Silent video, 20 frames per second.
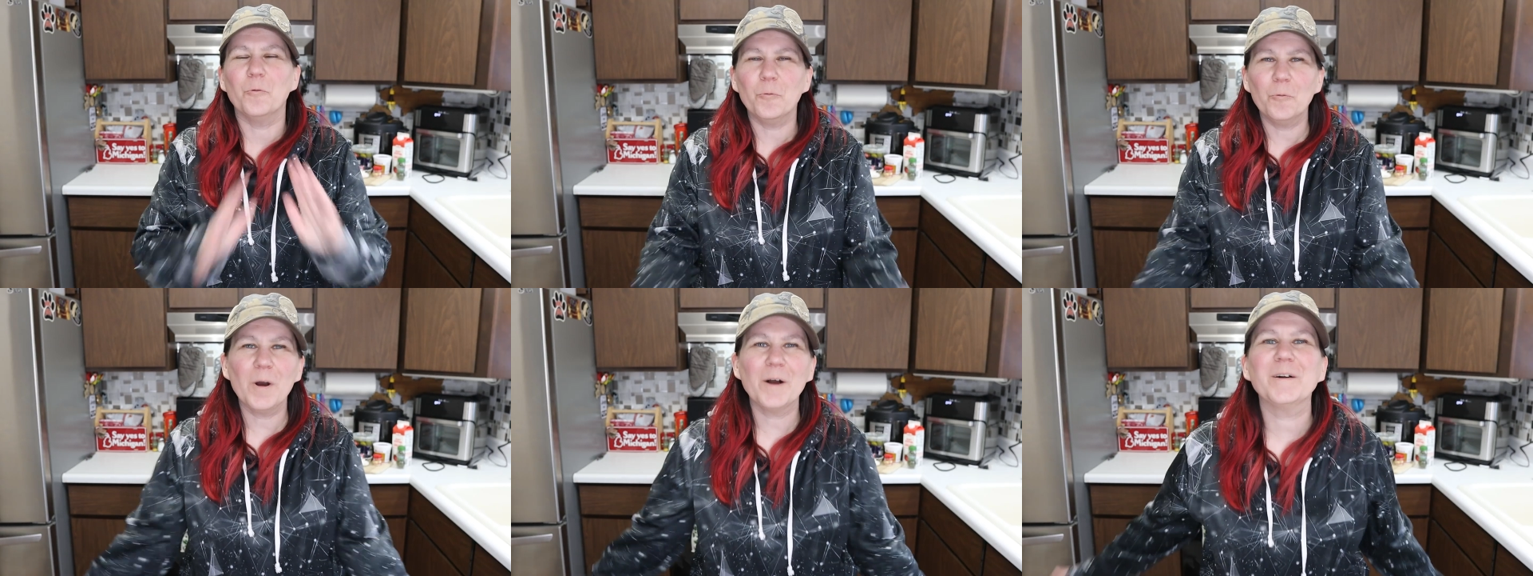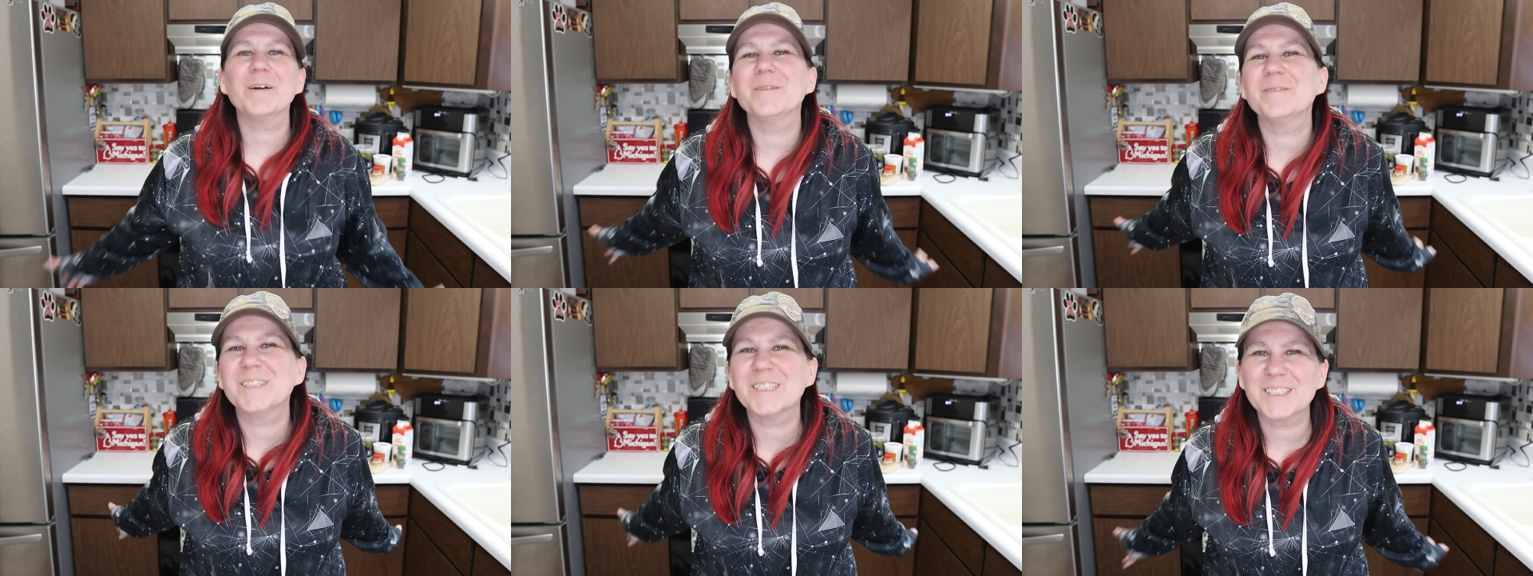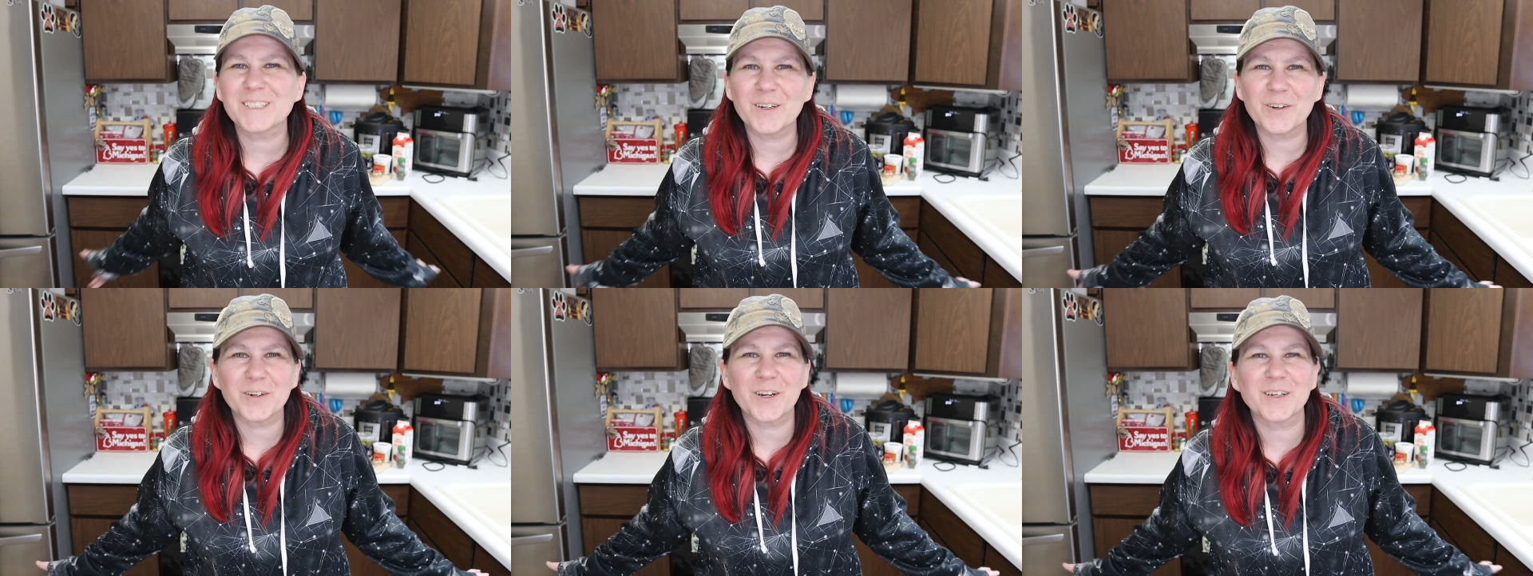Welcome to
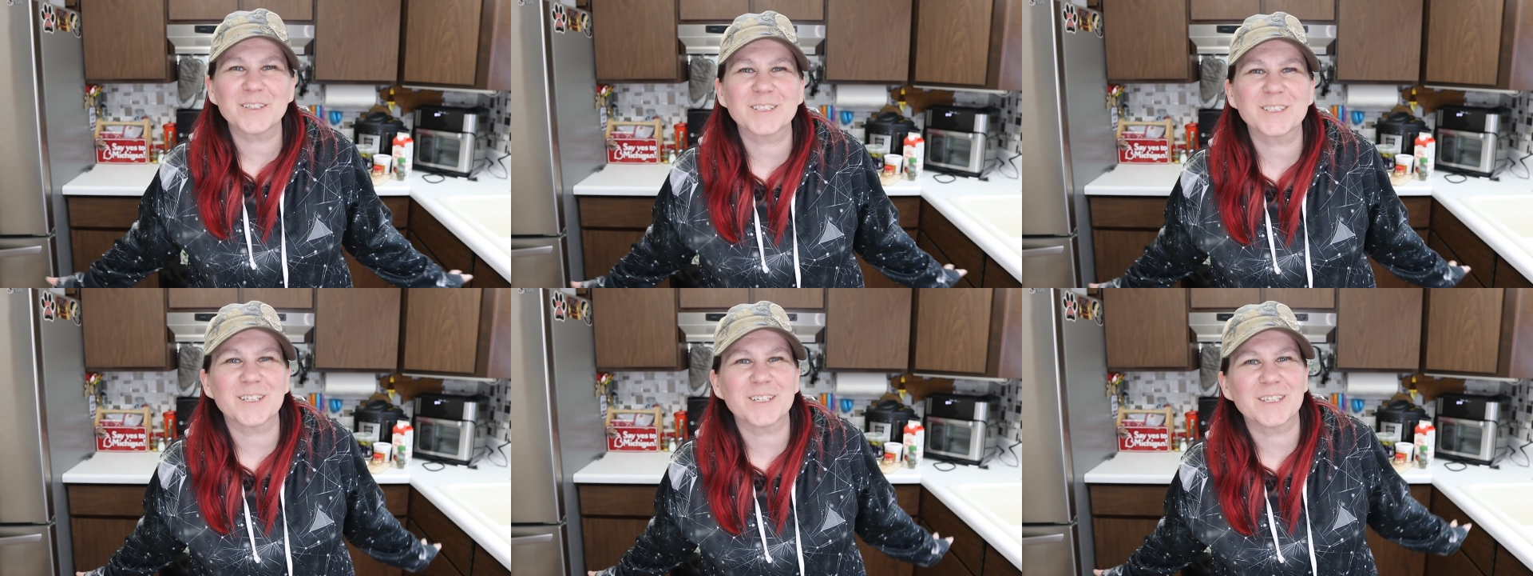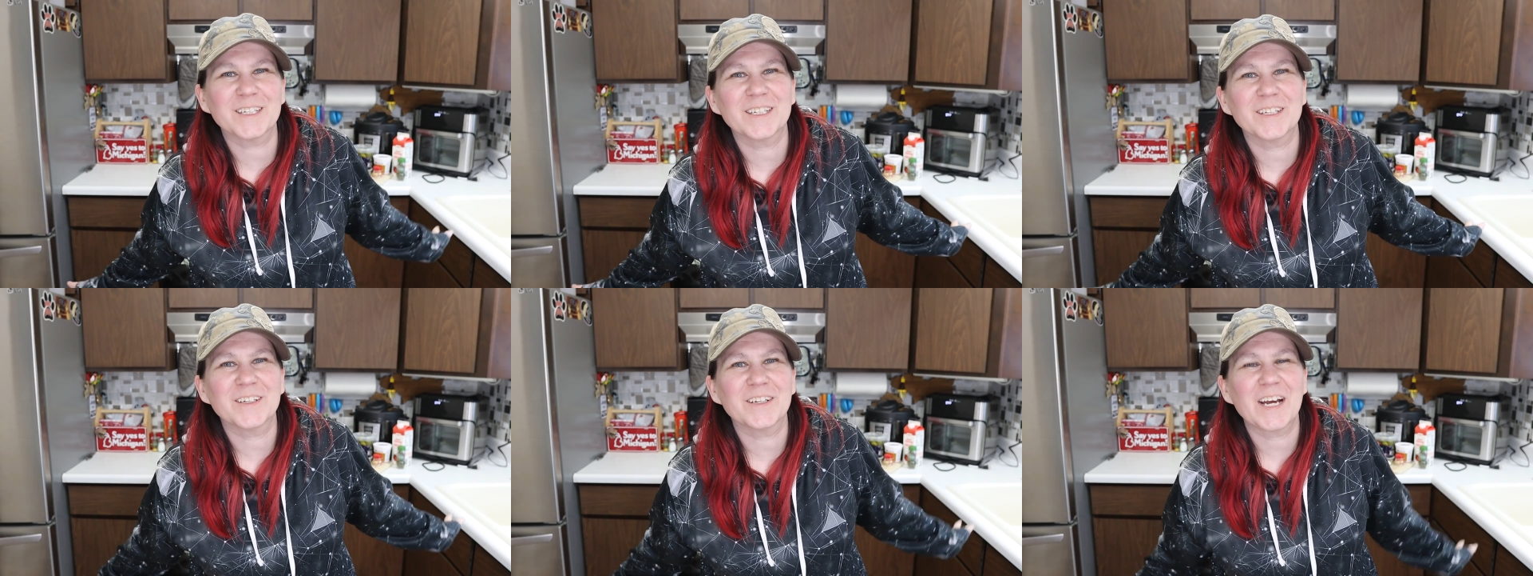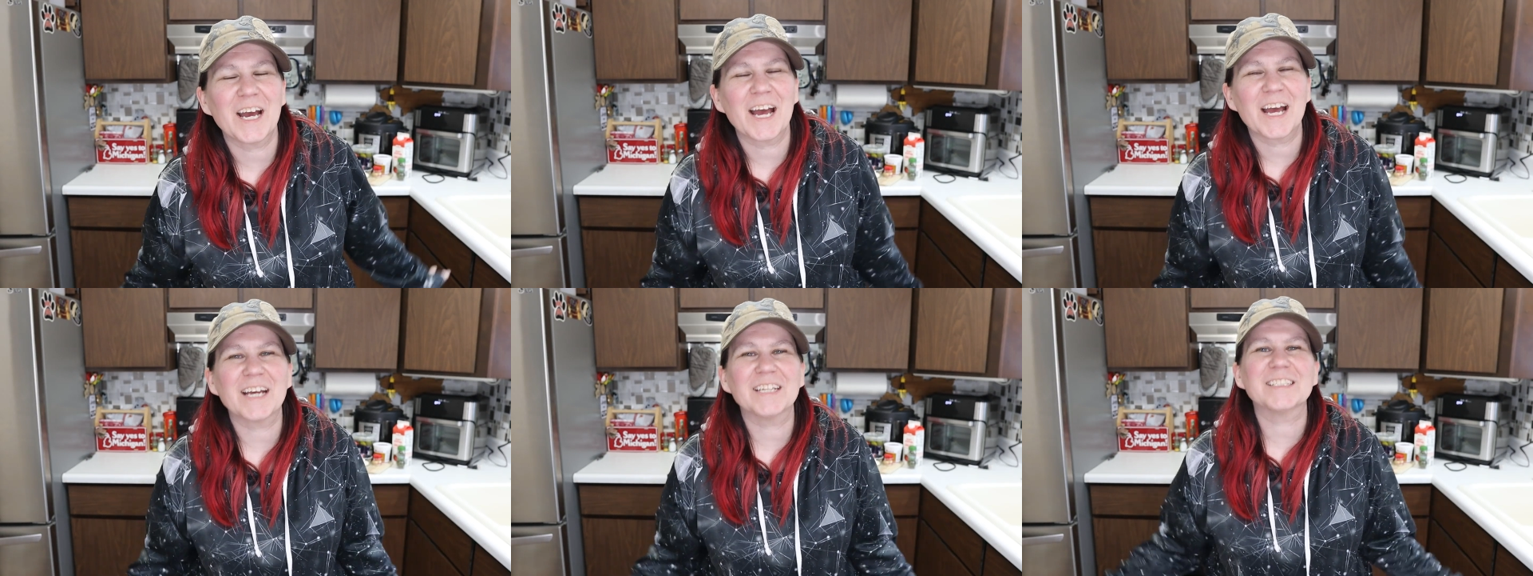Snow Dog's Cooking, you
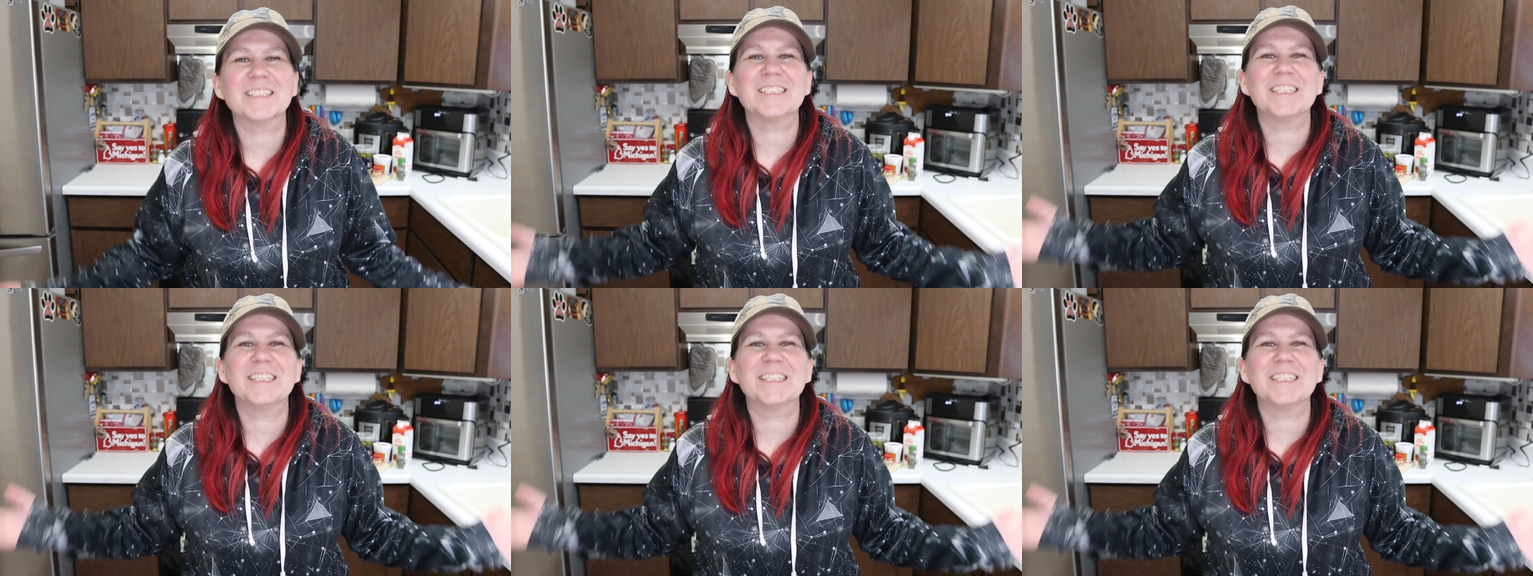guys.